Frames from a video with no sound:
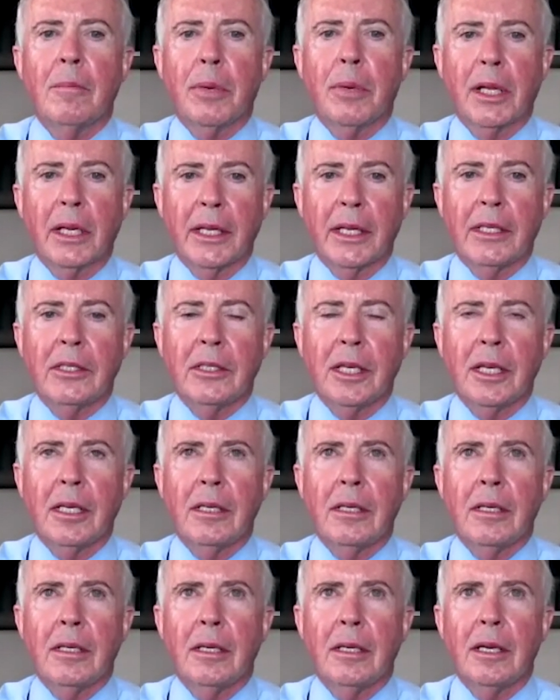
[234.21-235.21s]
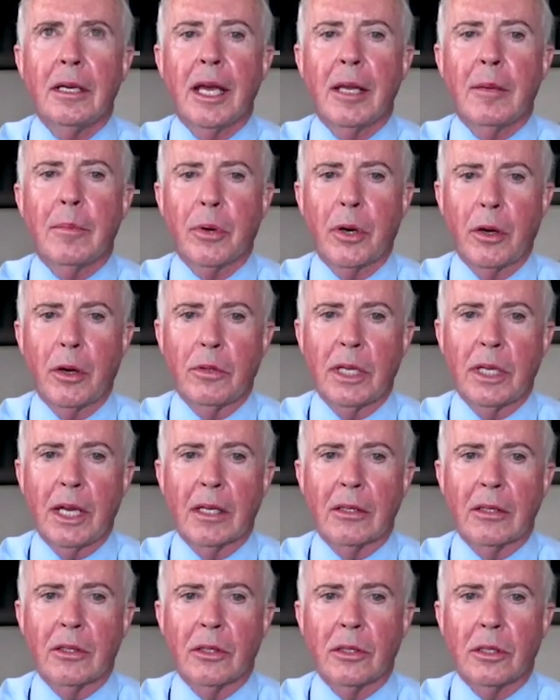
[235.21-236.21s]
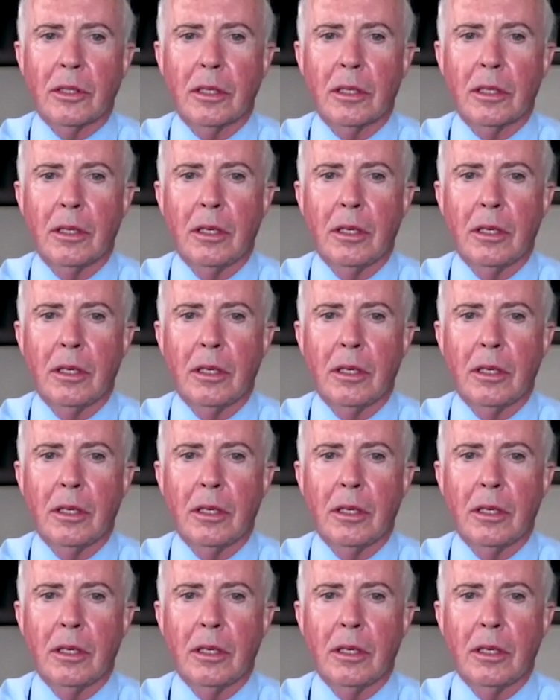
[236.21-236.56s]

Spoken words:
policing, and protest.